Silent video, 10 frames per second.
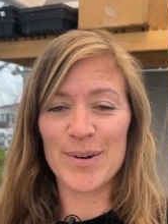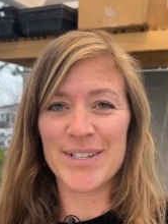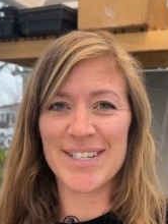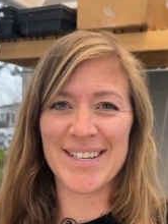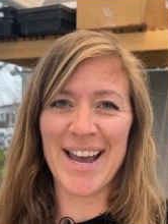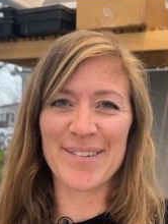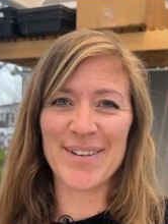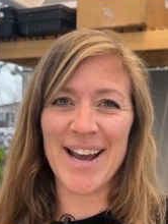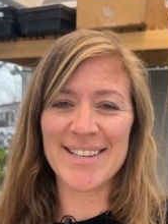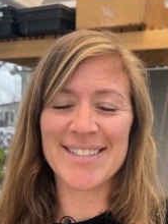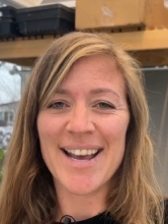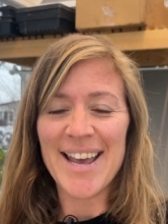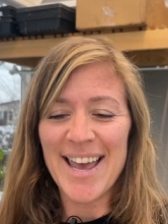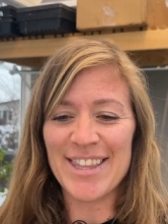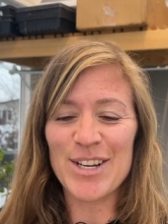which is kind of nice.
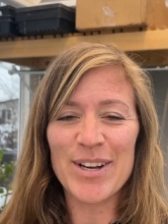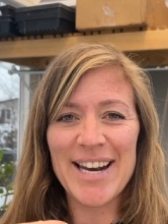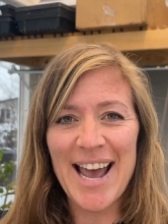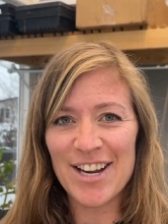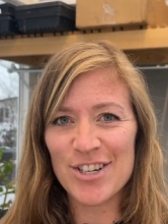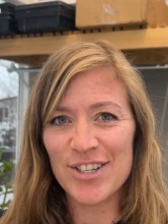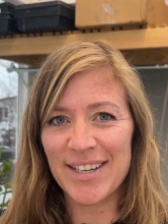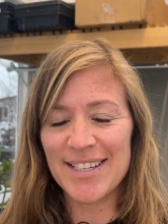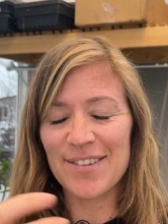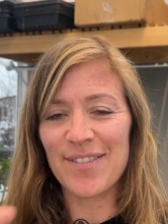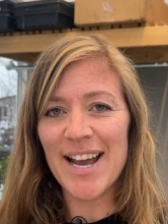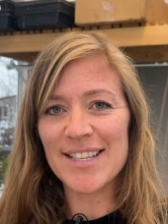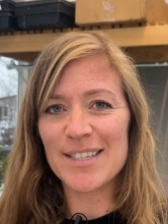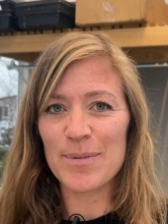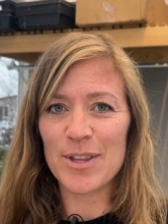And then you can actually
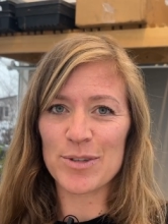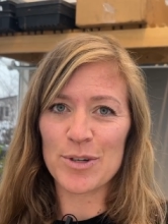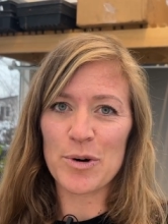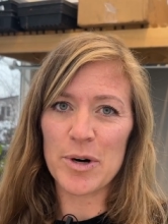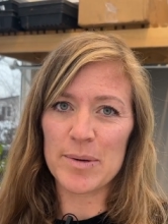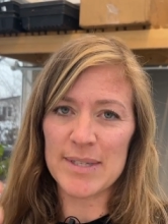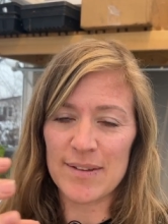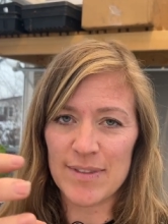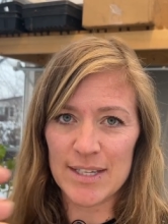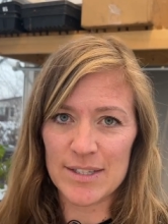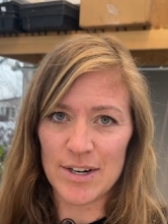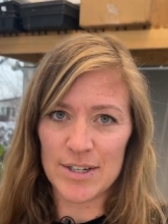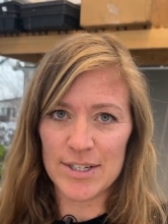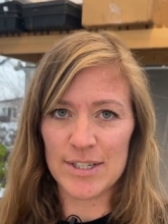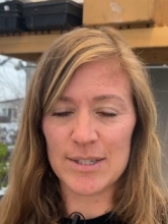divide some of those corms if they
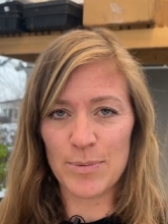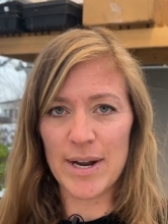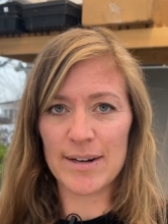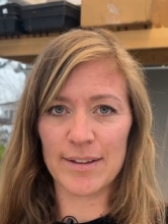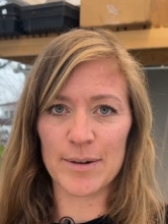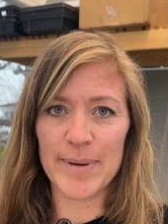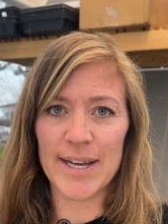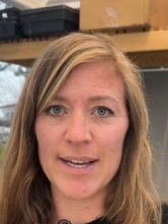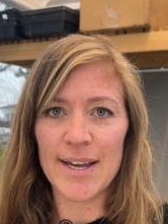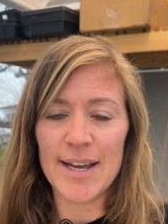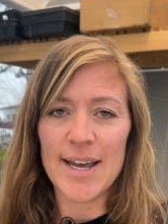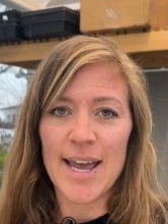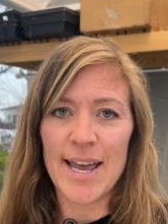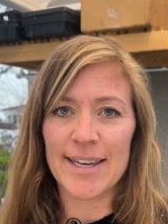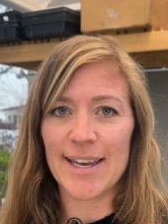start to spread a little bit
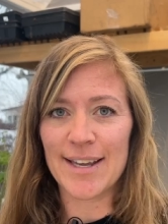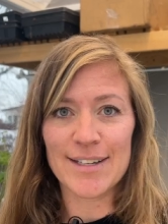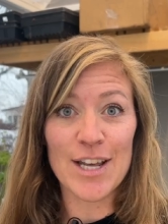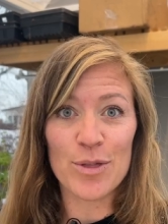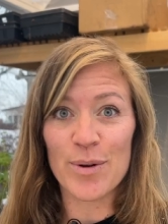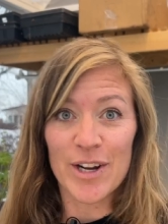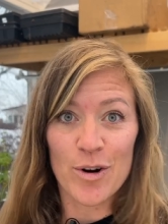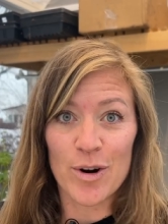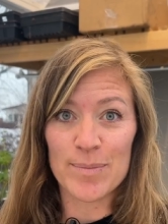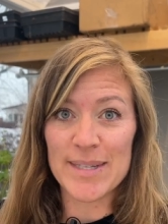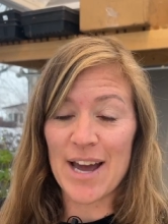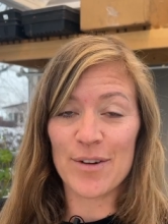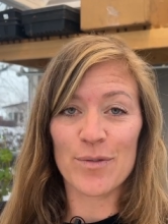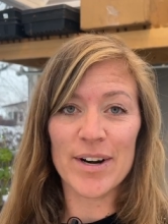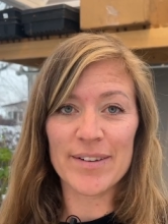and get three corms out
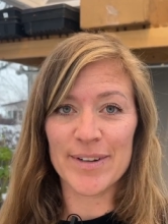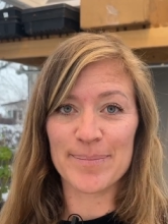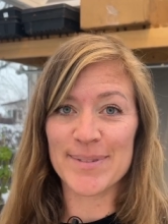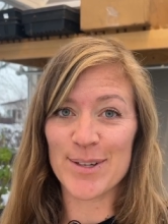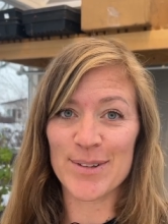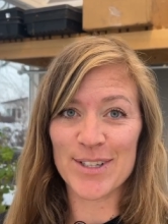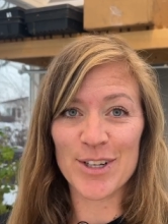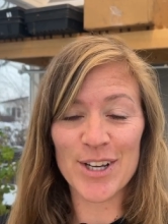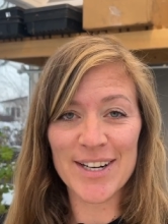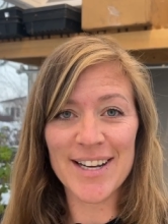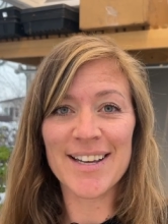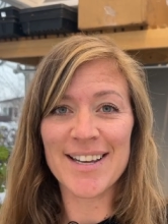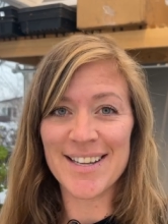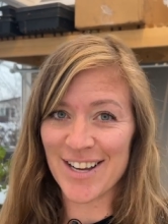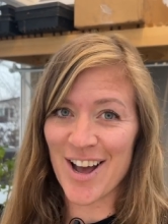of one of them. So it's a good
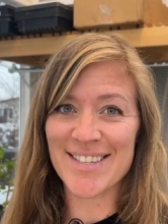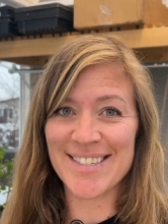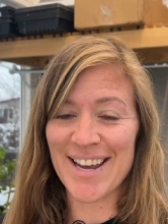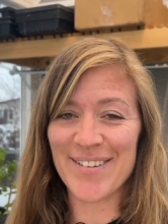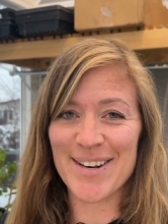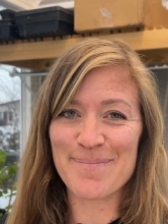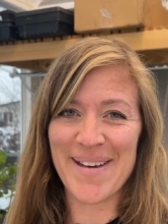cost saving